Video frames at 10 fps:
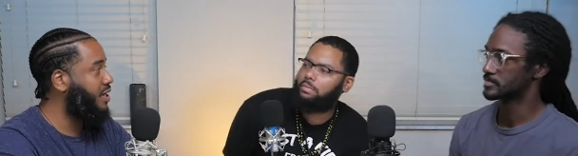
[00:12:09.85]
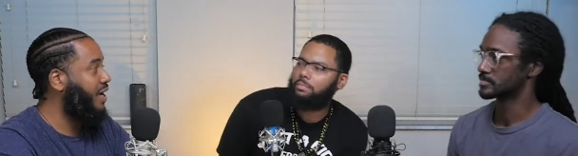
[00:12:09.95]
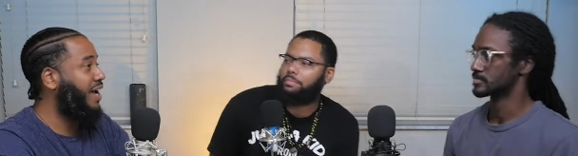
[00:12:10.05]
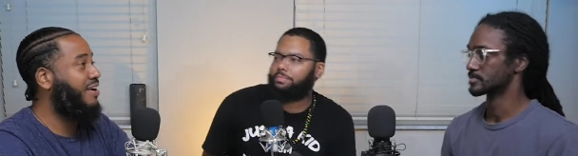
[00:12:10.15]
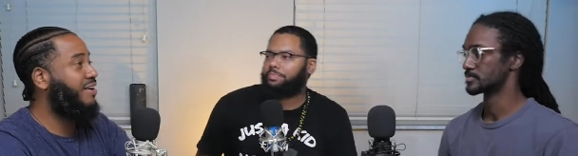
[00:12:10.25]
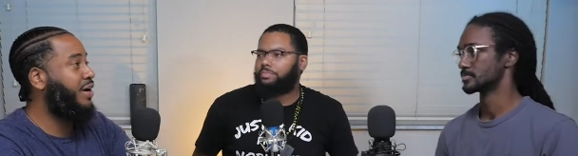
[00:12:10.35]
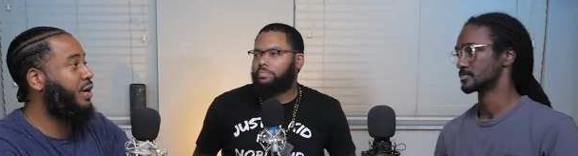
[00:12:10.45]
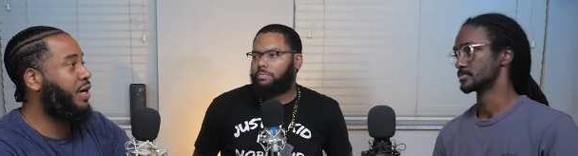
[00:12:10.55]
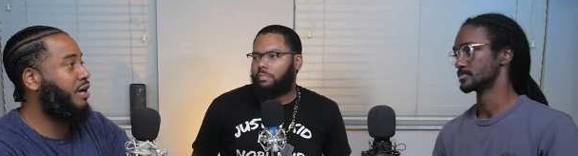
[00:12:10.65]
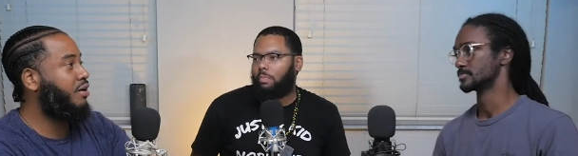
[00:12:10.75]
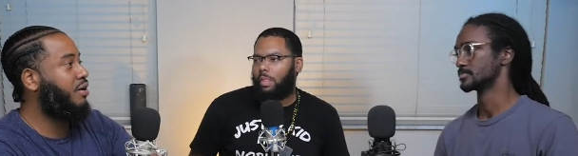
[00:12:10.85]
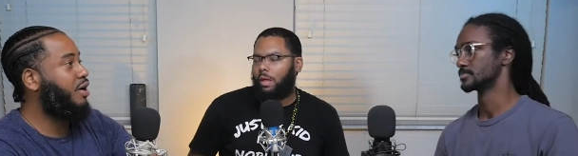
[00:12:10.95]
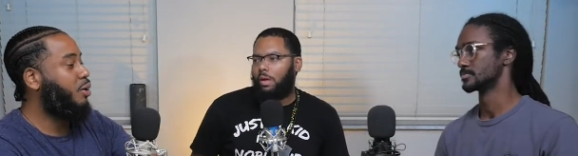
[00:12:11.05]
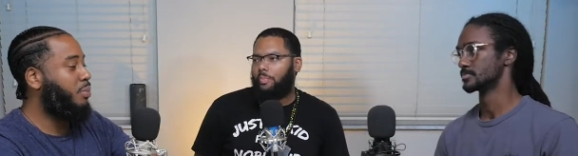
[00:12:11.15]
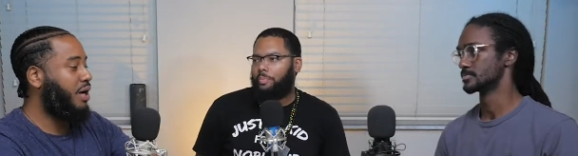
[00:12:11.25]
Speaker 1: and daring,
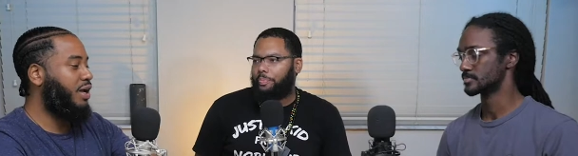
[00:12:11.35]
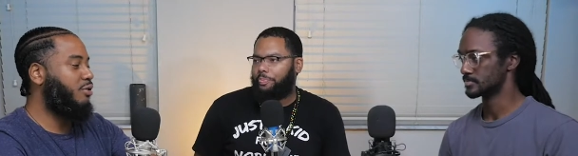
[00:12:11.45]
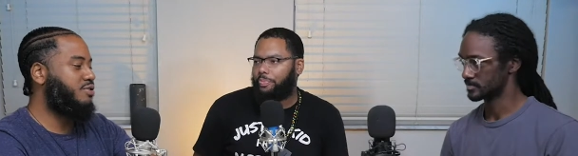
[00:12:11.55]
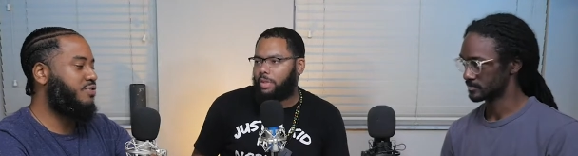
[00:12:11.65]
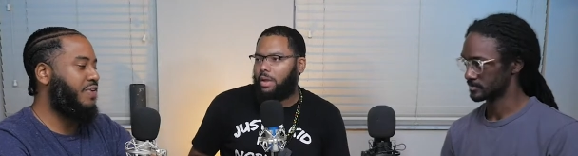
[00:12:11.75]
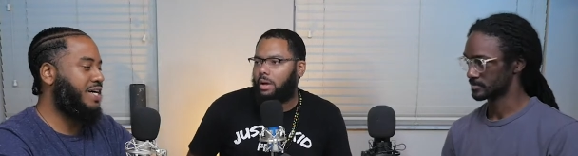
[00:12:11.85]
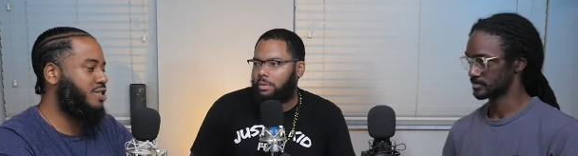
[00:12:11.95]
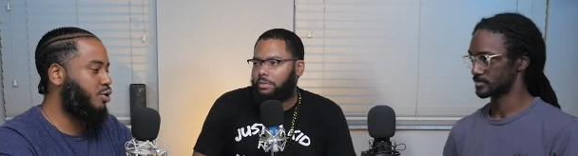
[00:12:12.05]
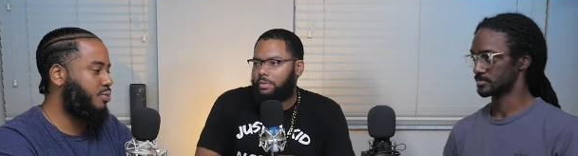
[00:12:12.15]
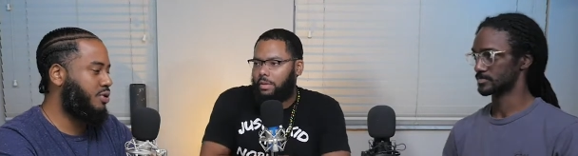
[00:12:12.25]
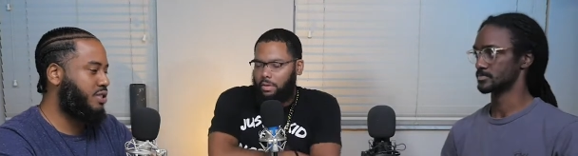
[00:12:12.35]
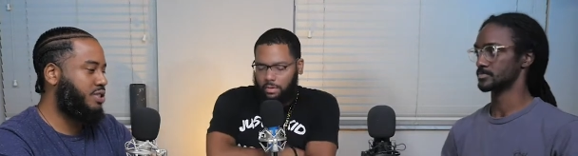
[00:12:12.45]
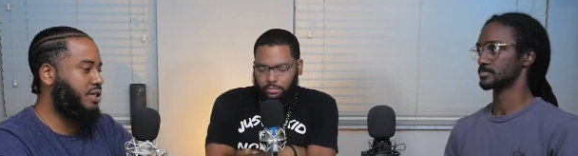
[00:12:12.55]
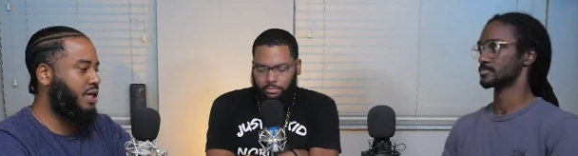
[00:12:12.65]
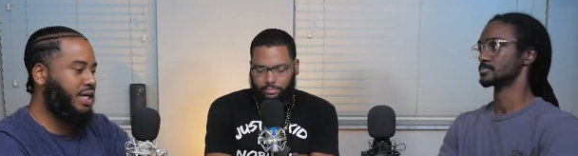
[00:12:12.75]
but he was fashionable.
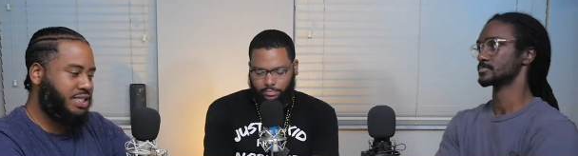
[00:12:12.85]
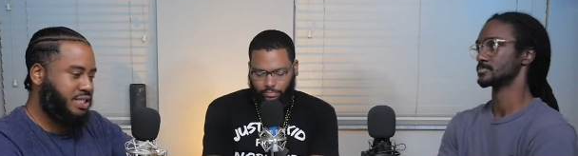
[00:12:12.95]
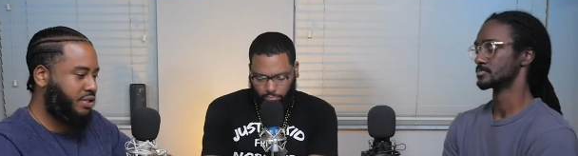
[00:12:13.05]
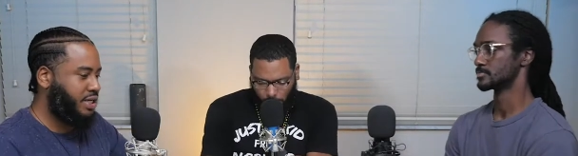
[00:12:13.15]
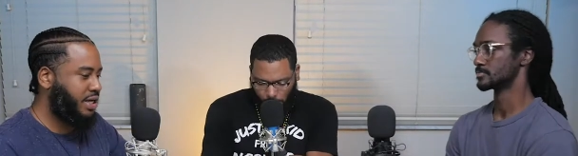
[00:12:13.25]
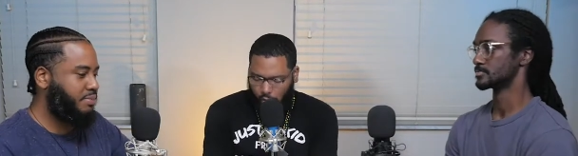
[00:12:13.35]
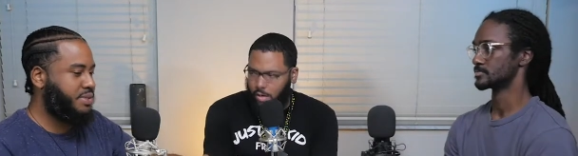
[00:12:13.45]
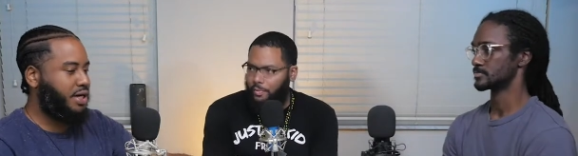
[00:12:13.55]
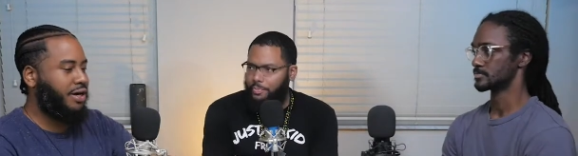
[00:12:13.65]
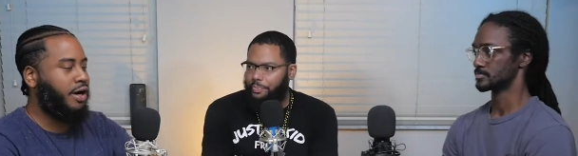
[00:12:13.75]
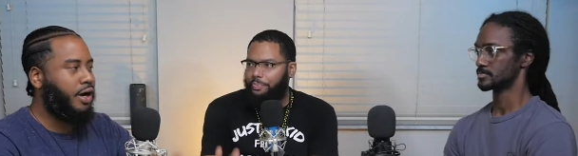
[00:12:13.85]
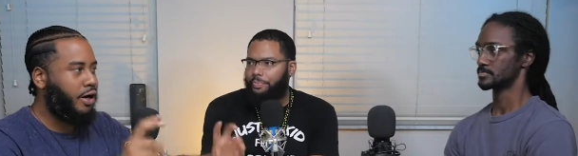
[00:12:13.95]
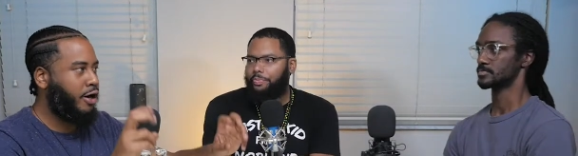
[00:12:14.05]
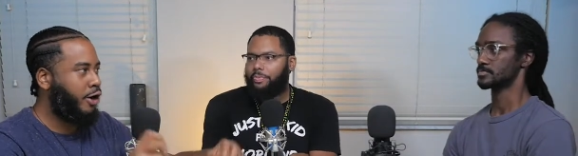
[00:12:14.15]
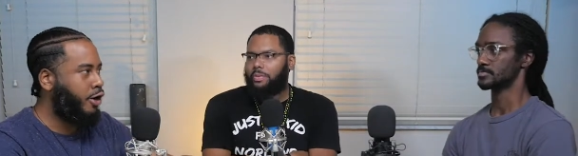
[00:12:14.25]
Still, he still kept a
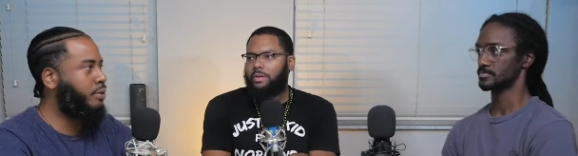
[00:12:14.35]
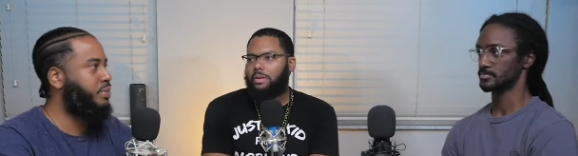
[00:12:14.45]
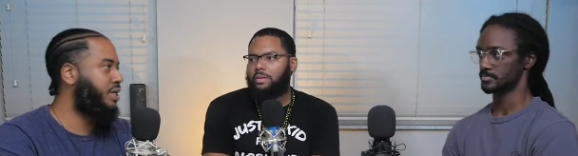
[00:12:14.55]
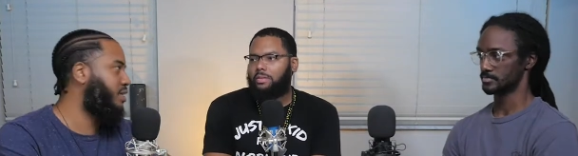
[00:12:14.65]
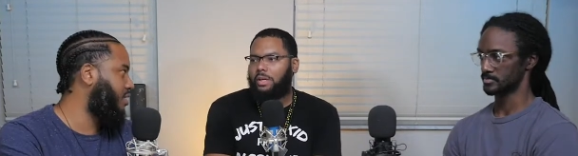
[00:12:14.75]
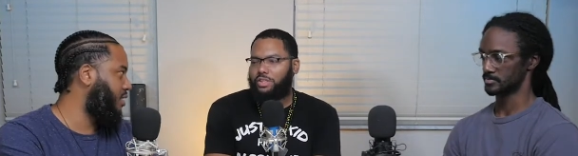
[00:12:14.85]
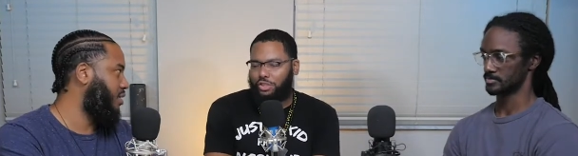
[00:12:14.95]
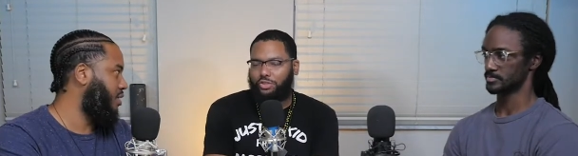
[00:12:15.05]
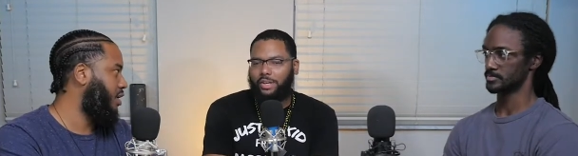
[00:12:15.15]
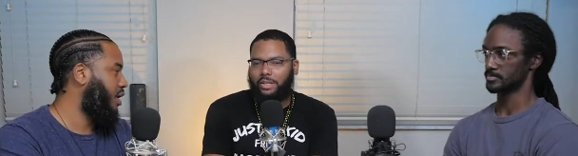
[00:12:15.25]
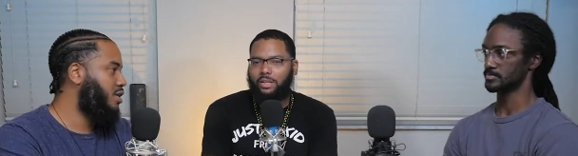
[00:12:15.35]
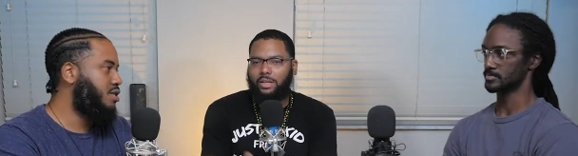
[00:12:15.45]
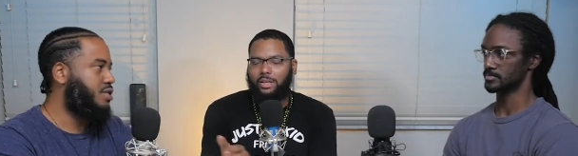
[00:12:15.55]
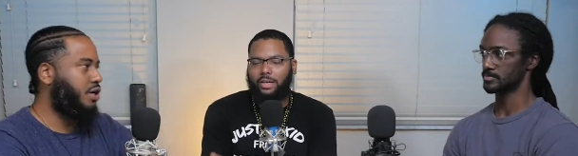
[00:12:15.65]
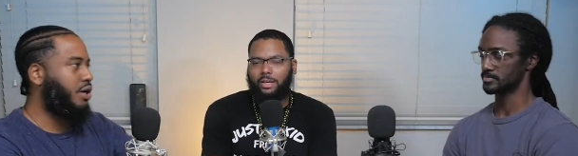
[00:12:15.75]
urban look,
Speaker 2: a street look.
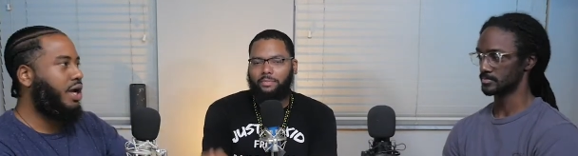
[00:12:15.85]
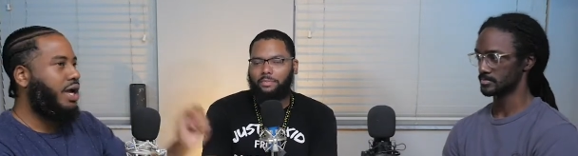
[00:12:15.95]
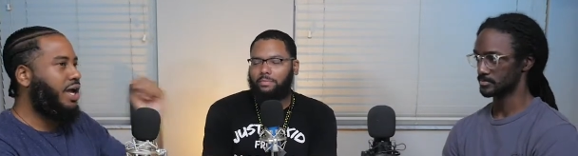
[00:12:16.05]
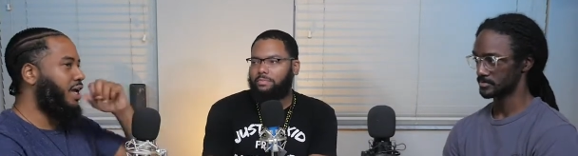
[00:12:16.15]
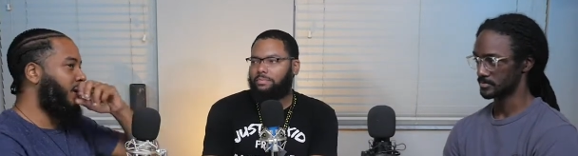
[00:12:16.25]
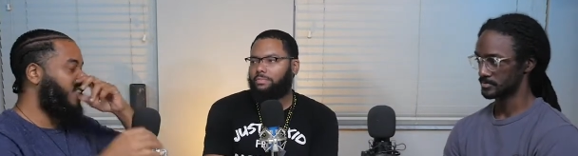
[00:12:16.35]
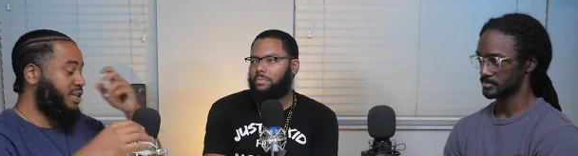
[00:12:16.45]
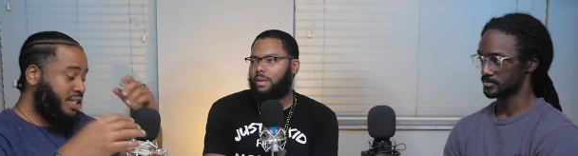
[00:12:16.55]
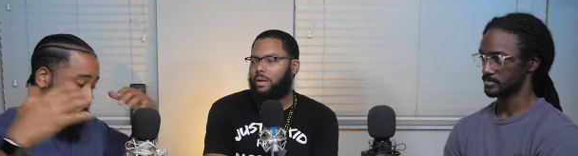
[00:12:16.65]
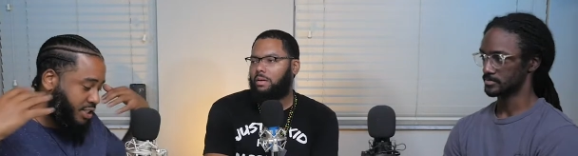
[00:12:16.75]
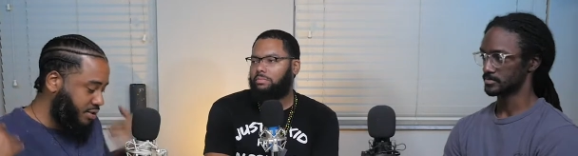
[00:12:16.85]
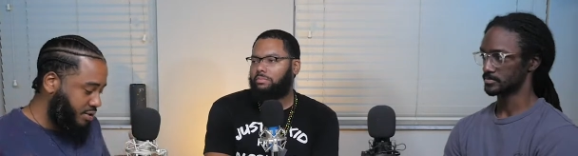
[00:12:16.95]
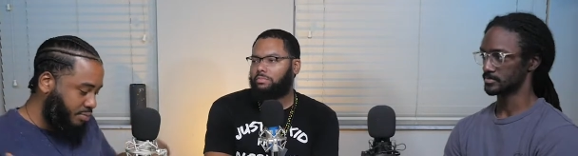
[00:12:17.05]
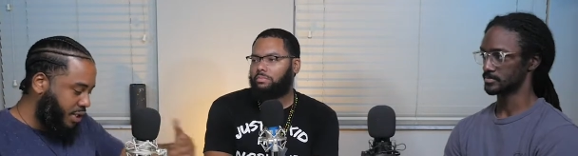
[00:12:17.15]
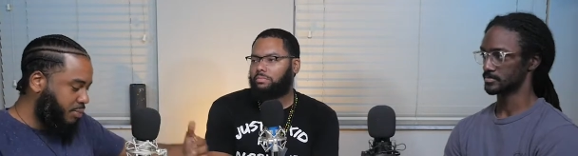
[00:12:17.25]
Speaker 1: So yeah. he never. He
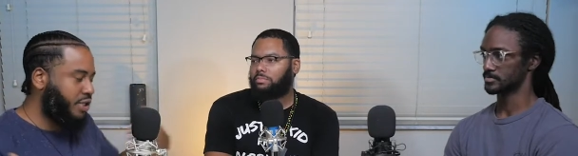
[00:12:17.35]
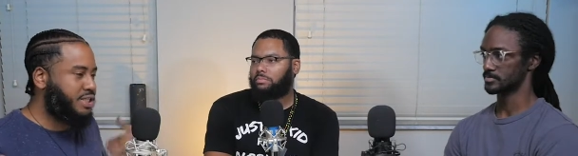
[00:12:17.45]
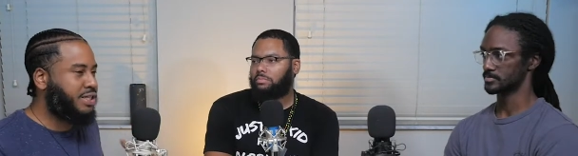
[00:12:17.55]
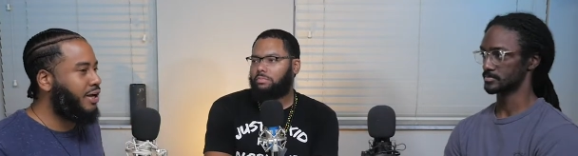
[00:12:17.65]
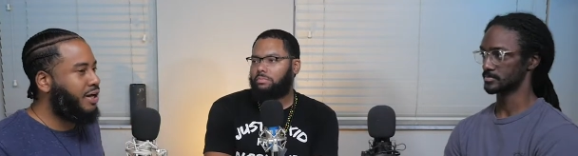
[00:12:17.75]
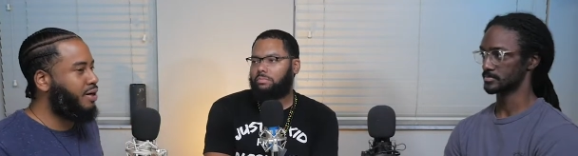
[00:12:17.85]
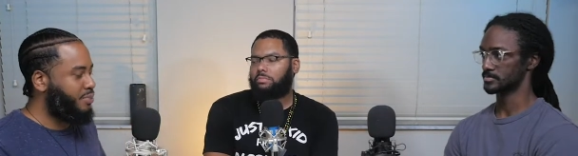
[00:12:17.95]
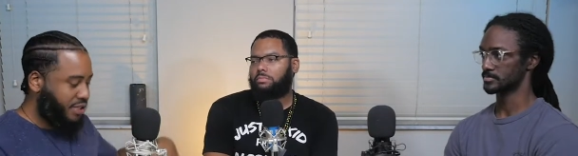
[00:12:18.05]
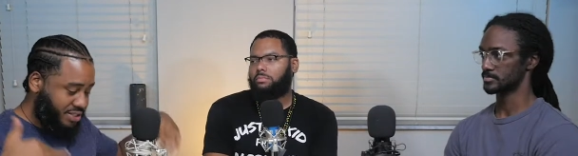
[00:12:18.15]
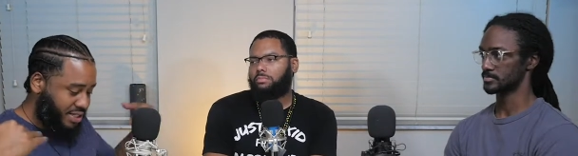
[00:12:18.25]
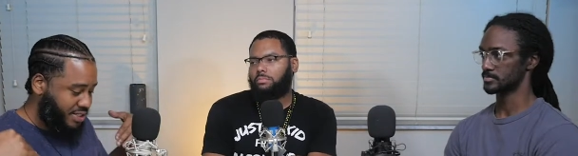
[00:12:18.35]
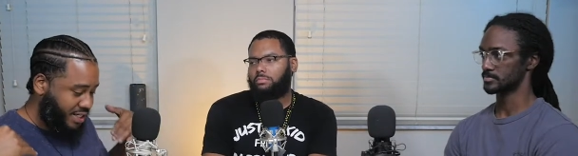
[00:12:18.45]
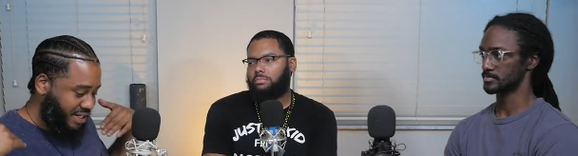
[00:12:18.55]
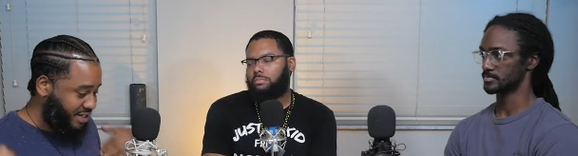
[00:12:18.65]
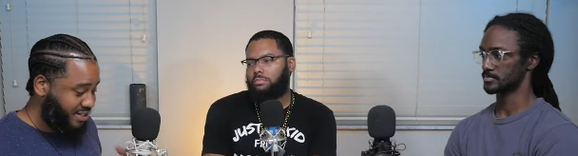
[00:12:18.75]
Big Boy is clearly a person that
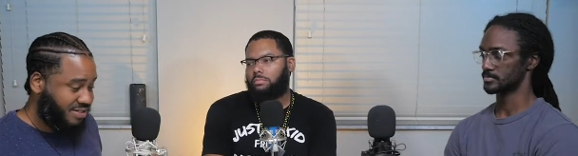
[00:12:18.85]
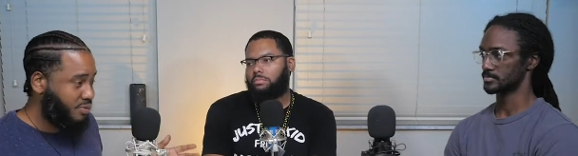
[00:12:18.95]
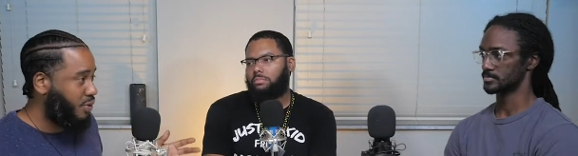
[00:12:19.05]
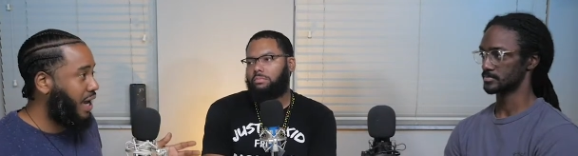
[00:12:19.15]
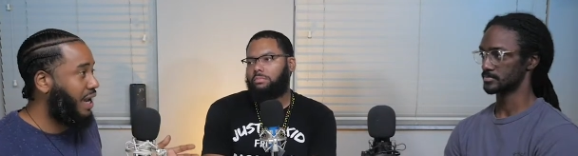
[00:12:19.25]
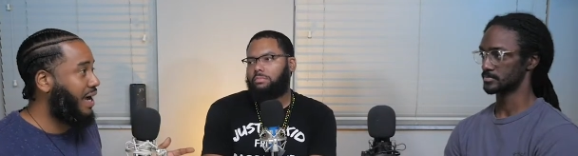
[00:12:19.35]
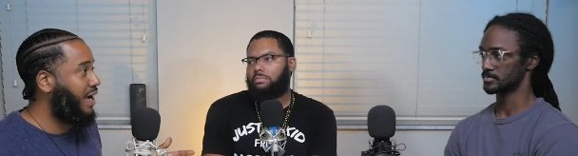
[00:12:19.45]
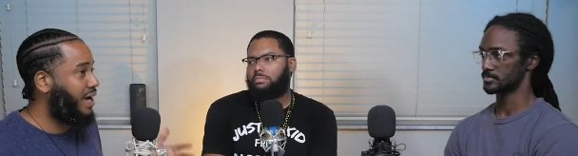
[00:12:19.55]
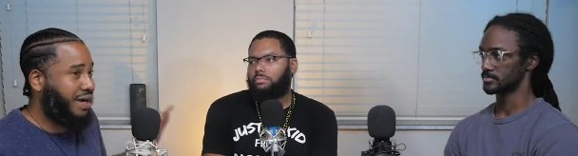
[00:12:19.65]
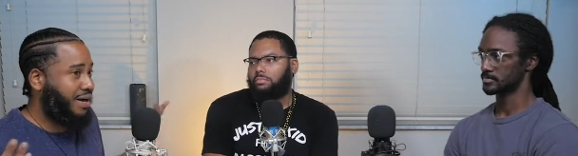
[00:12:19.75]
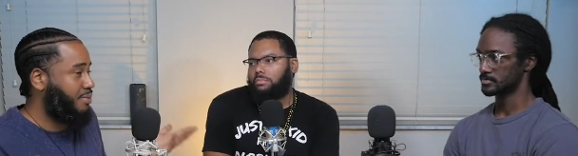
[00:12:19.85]
said, "This is what I like, and